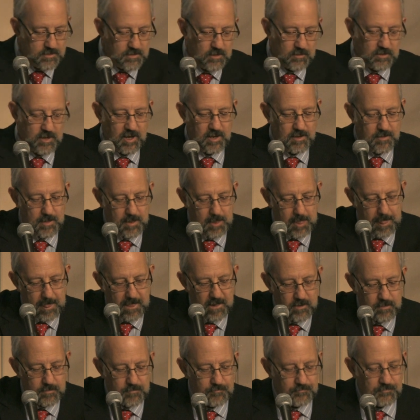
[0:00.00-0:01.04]
Okay.
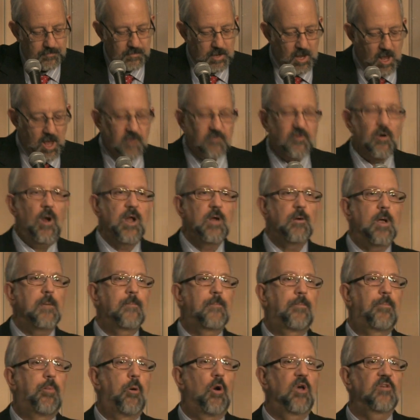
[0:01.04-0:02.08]
So anyway,
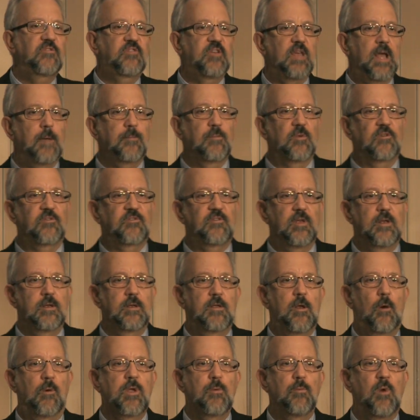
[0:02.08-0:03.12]
Paul
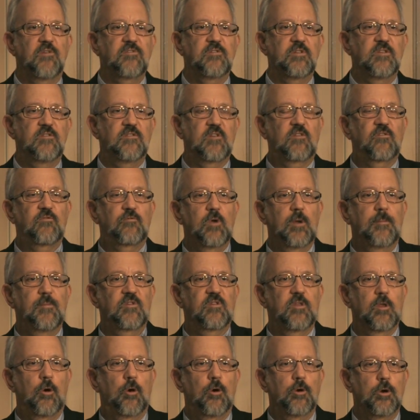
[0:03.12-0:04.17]
Samuelson, though he wasn't as extreme
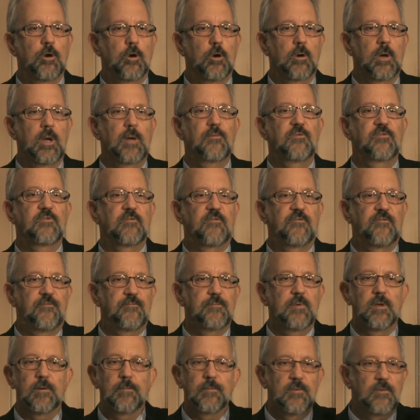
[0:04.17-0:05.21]
as Lerner, he was
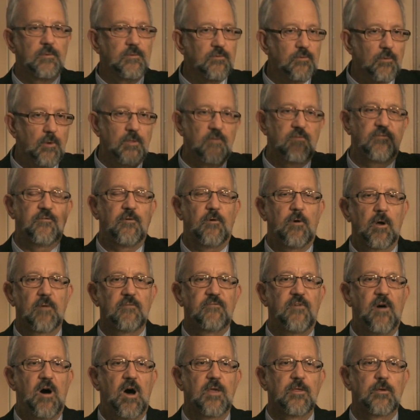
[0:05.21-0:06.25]
sort of the
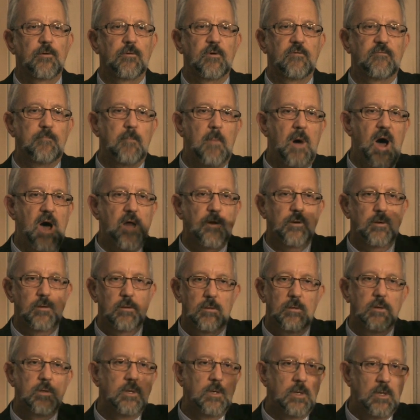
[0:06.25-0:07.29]
father of
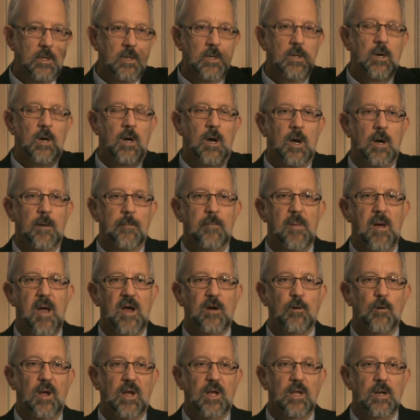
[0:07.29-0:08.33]
modern
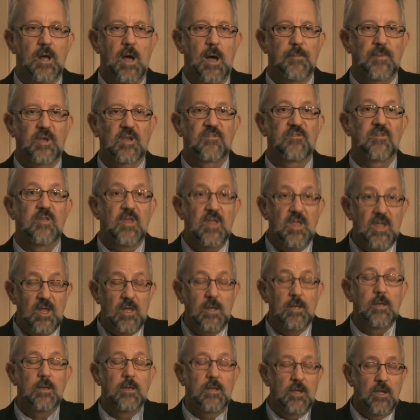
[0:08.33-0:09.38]
macroeconomics
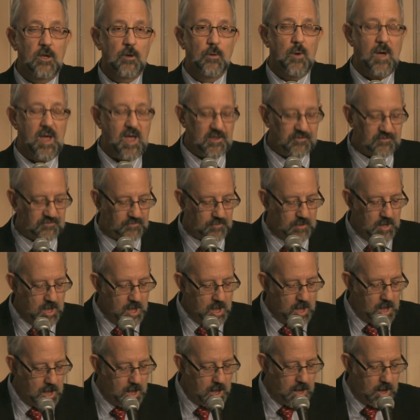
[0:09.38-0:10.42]
in the US,
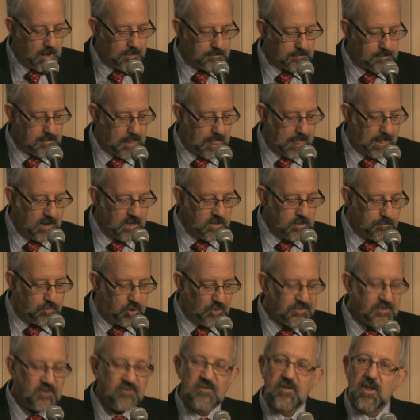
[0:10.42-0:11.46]

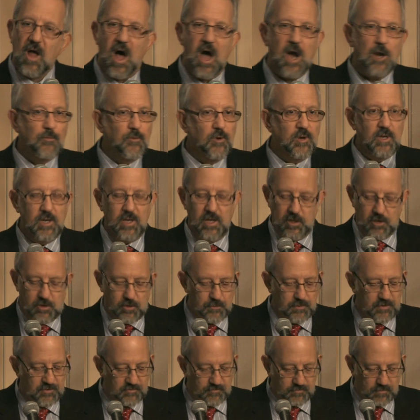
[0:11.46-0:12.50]
put this doctrine
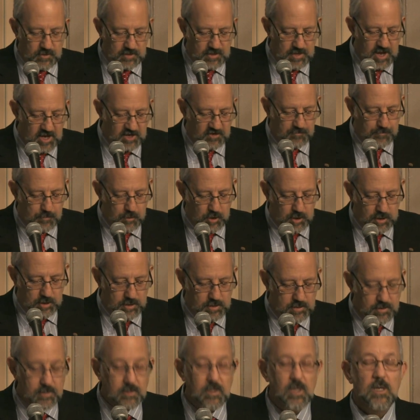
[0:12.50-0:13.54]
into his
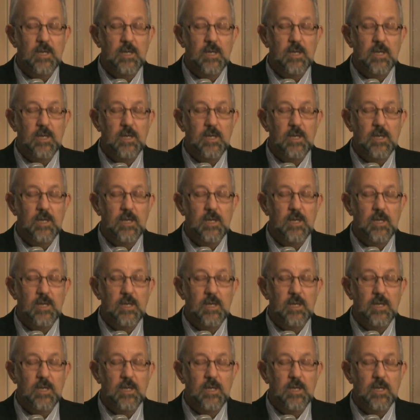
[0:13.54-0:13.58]
textbook